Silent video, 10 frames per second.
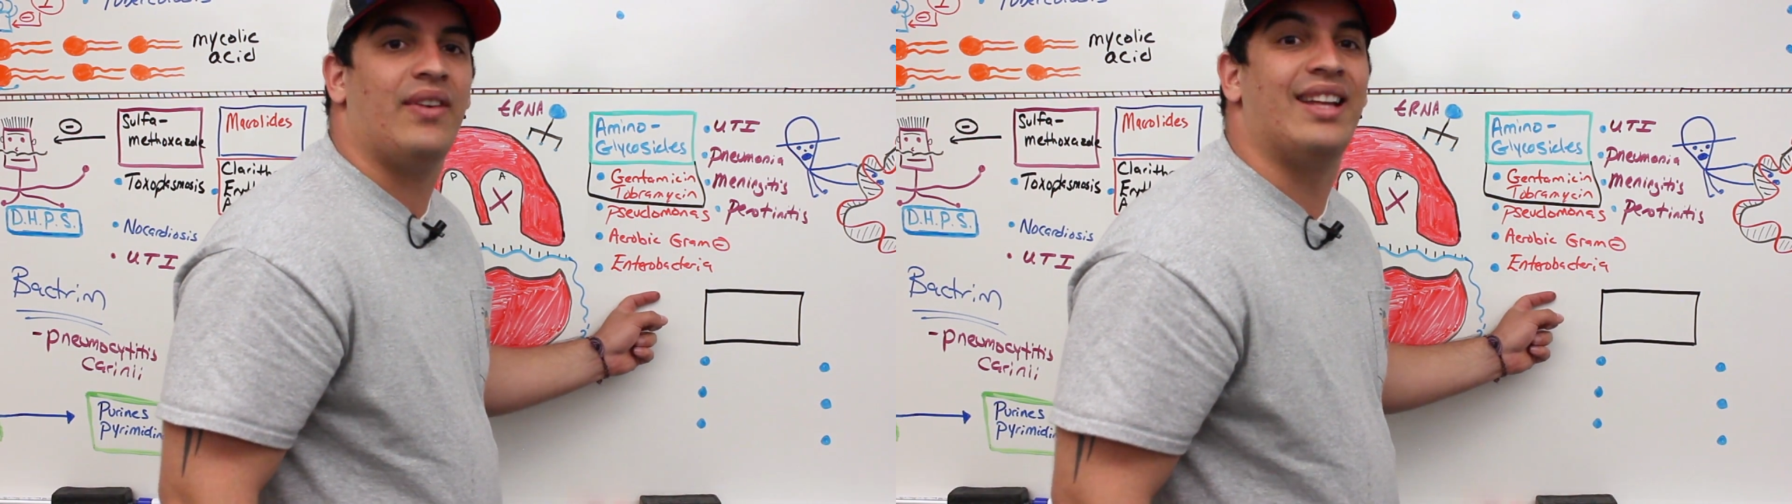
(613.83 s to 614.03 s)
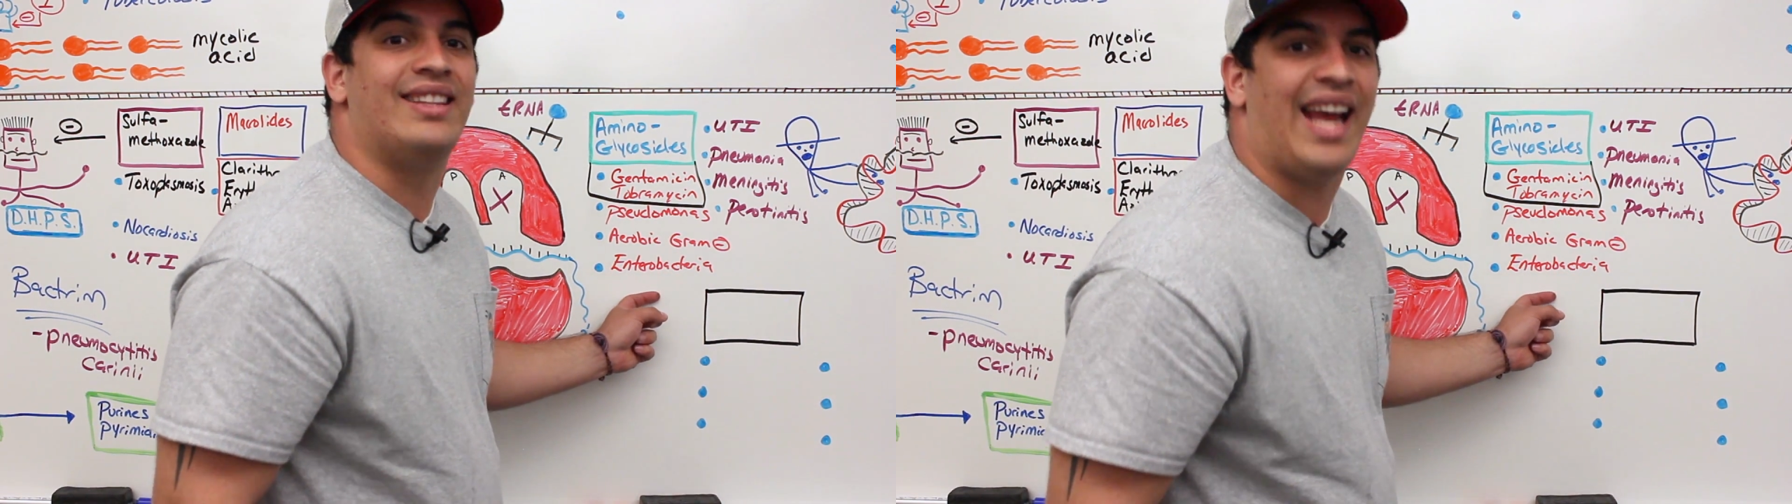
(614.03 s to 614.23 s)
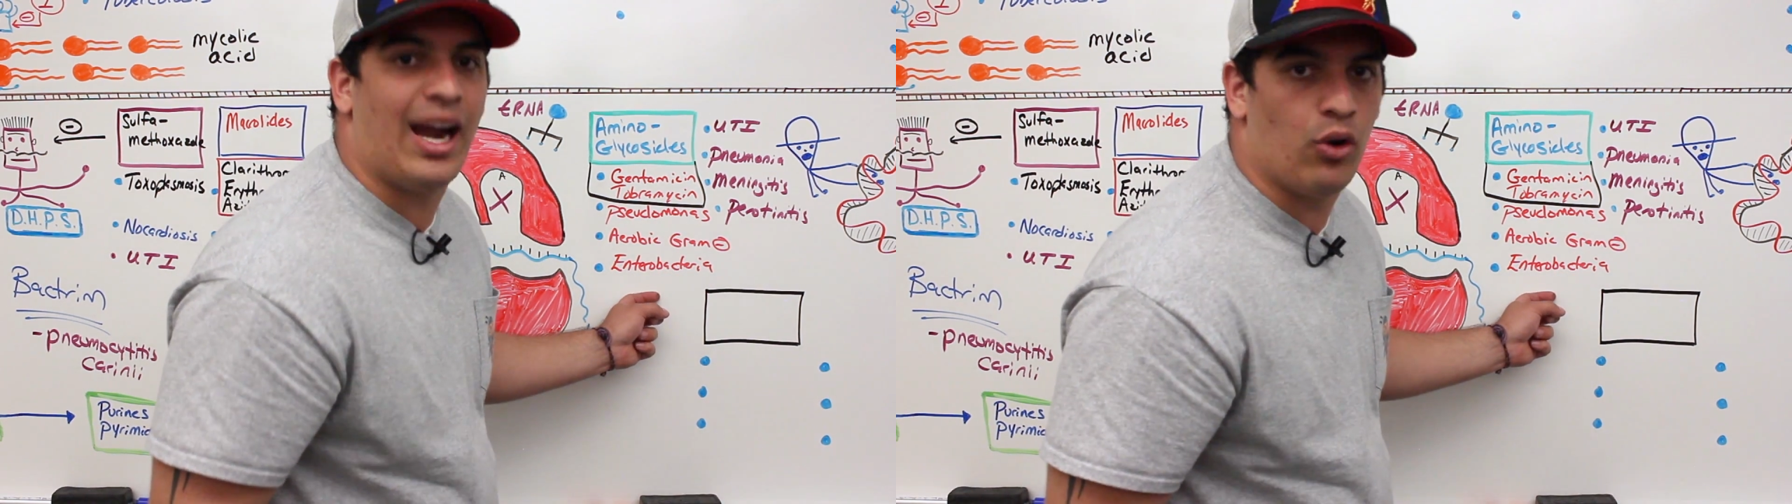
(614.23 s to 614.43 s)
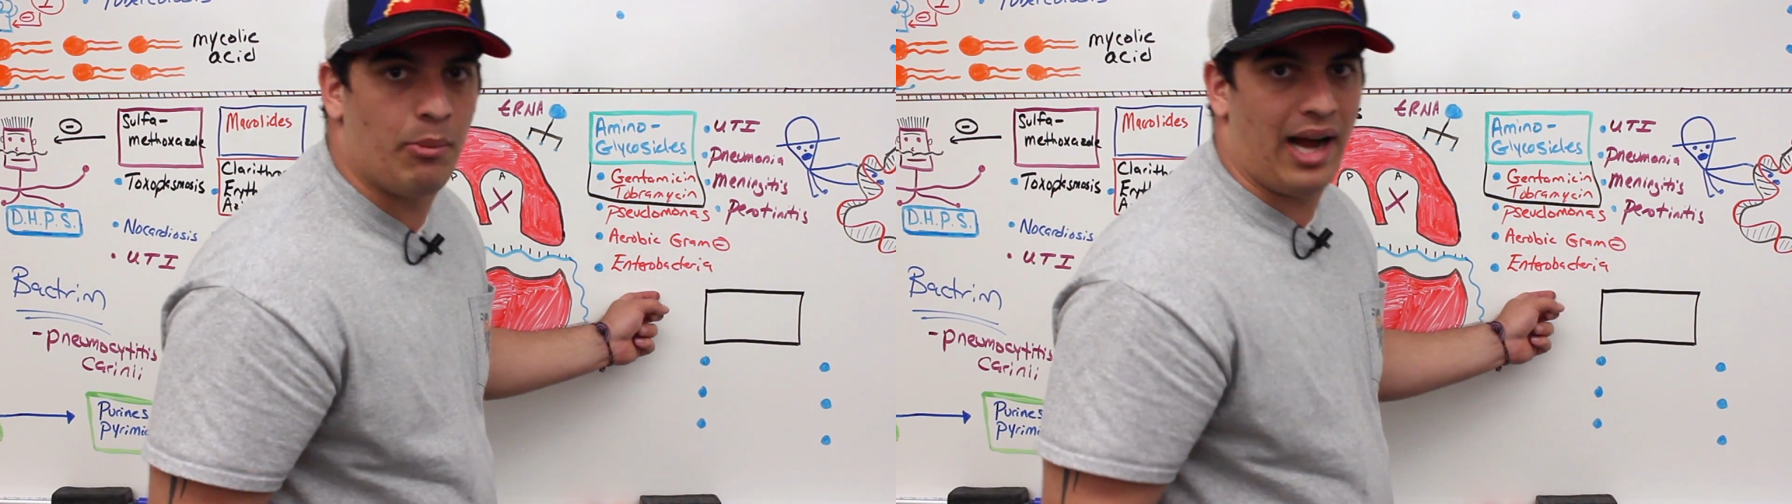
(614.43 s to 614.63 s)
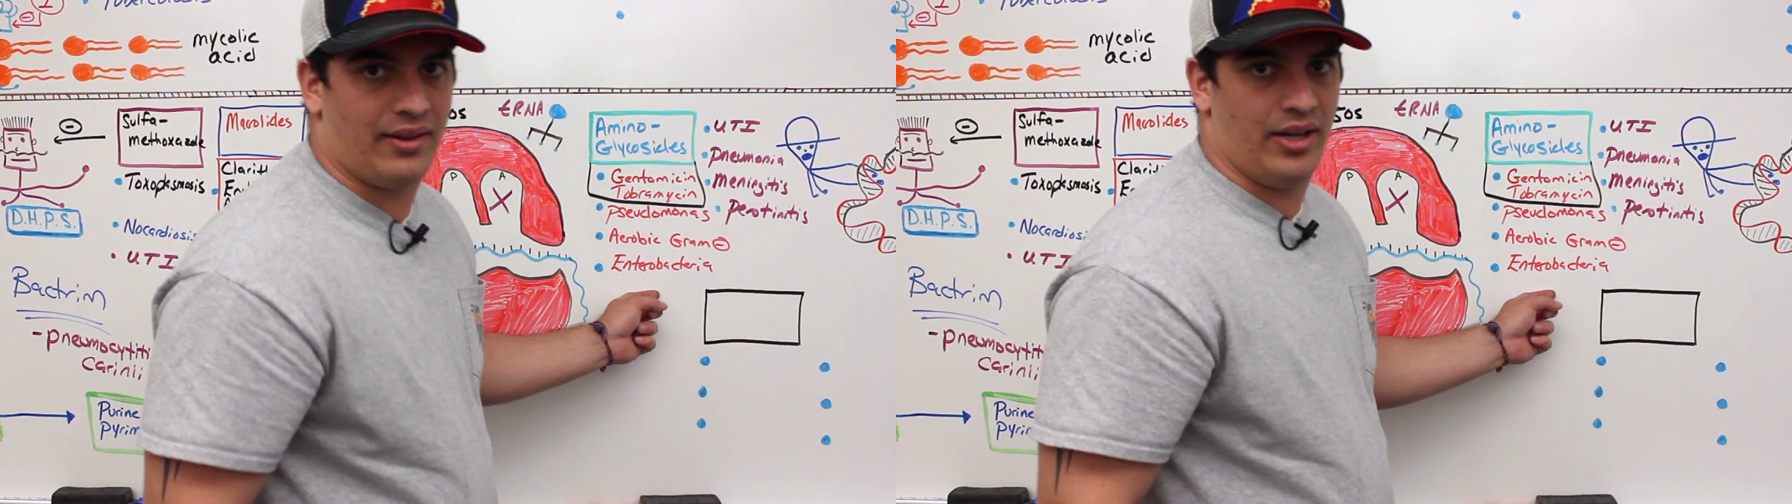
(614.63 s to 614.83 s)

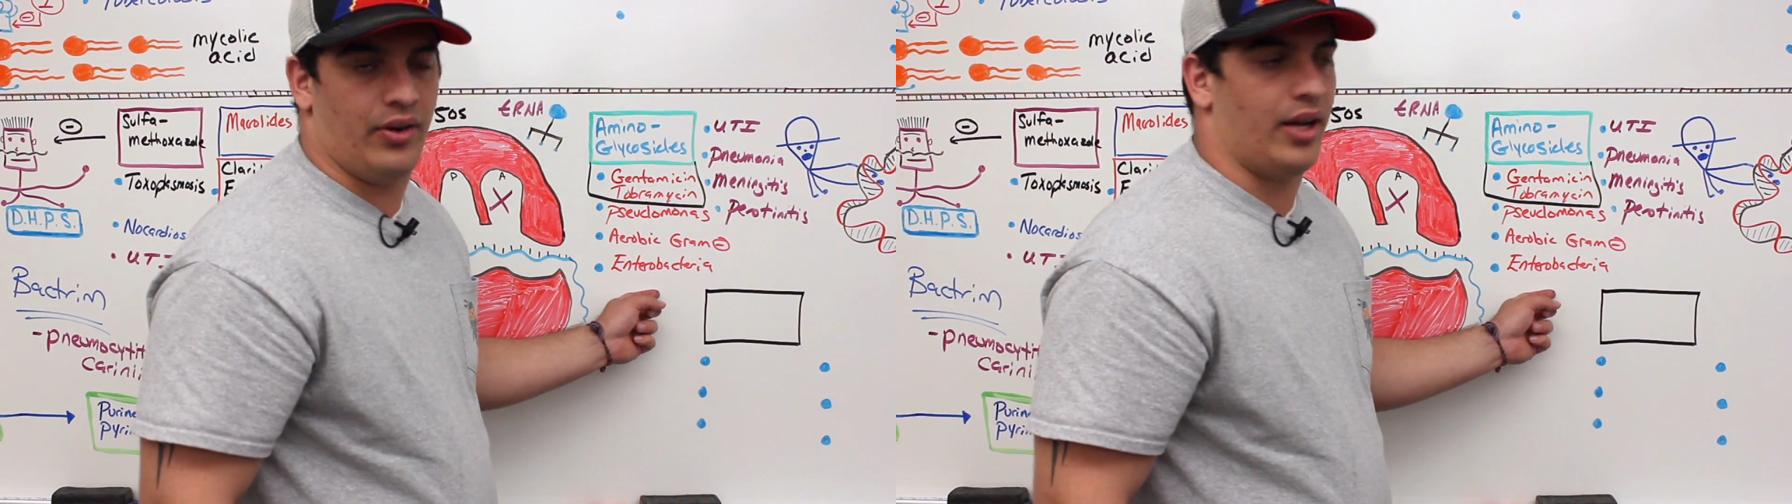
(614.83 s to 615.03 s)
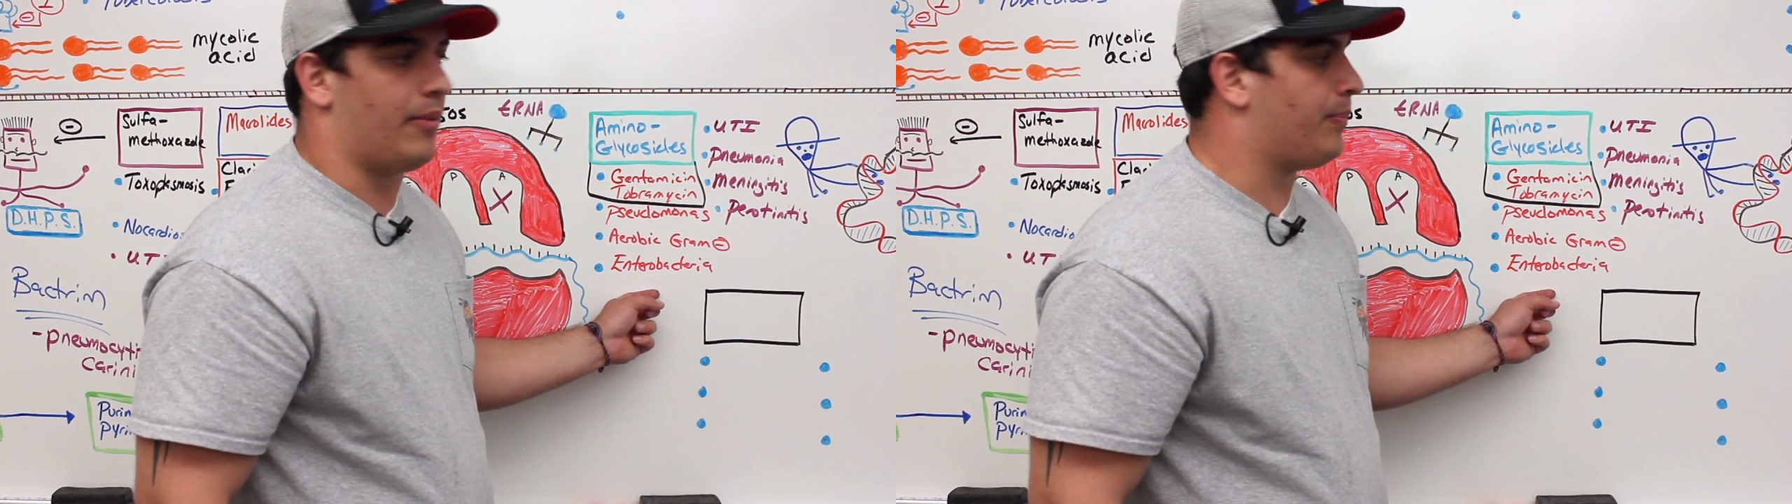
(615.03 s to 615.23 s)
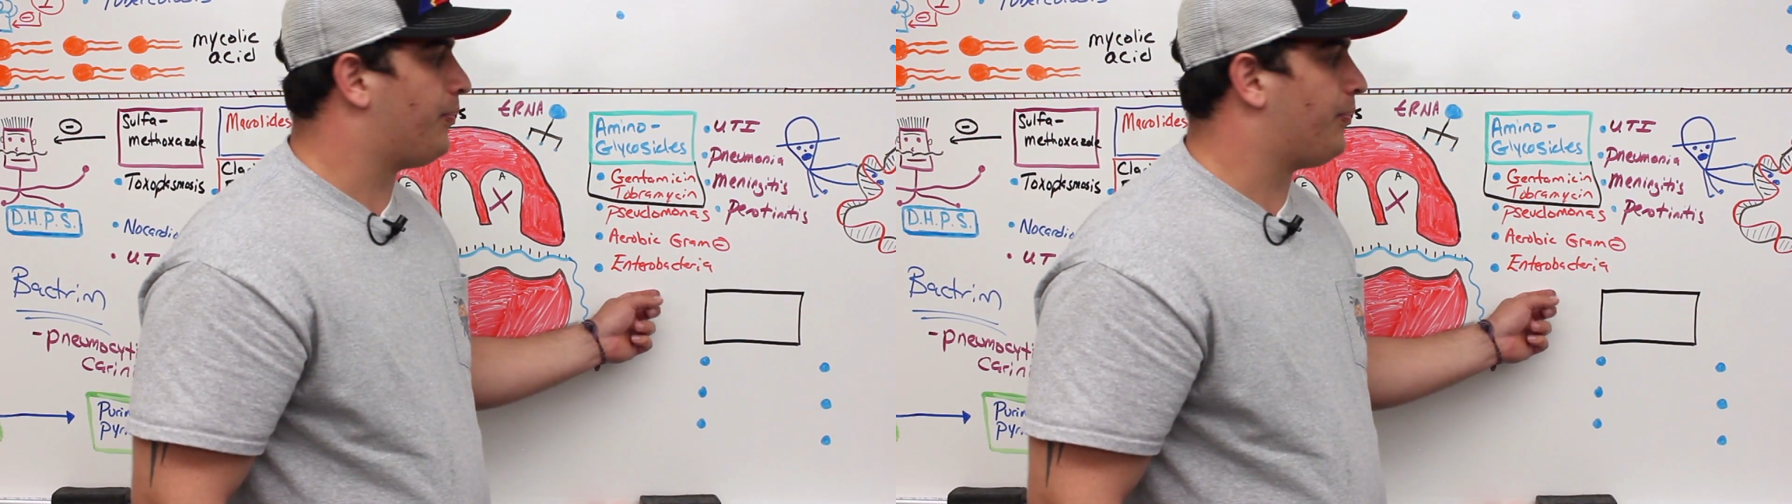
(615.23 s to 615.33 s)
enterobacteria.